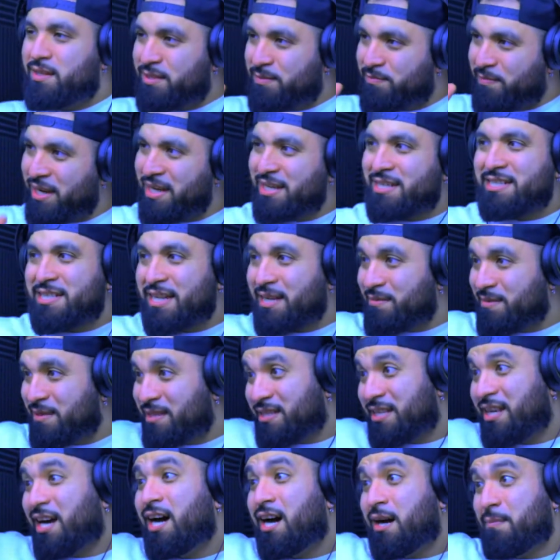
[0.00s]
My excitement's
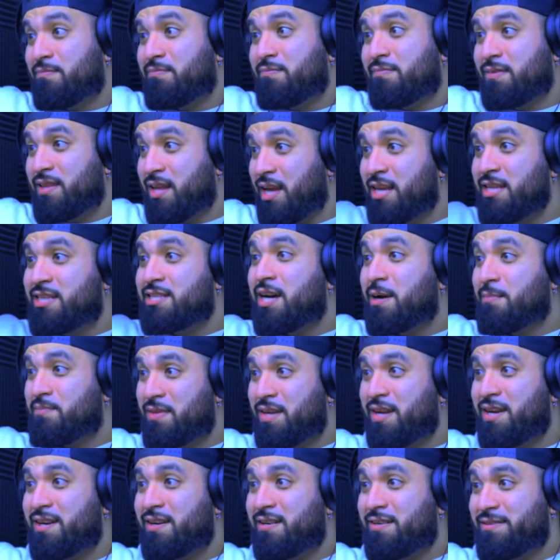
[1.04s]
up. It's up
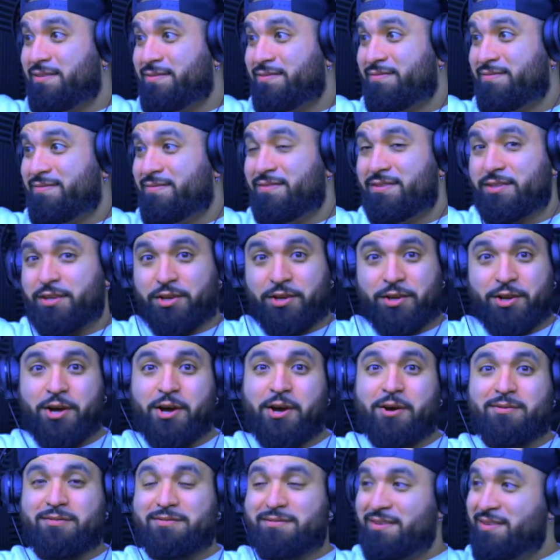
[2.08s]
there. You
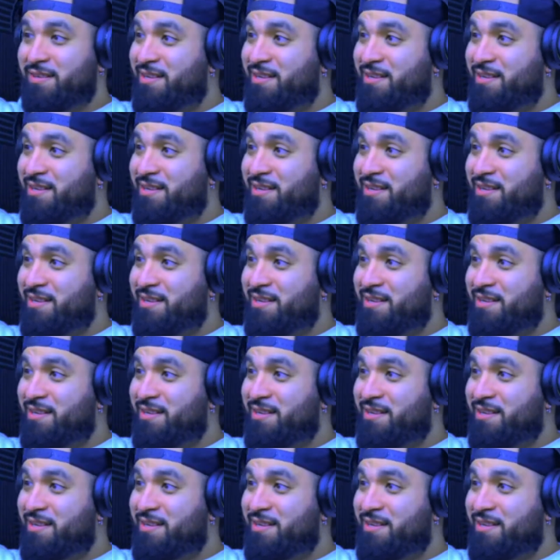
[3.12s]
know.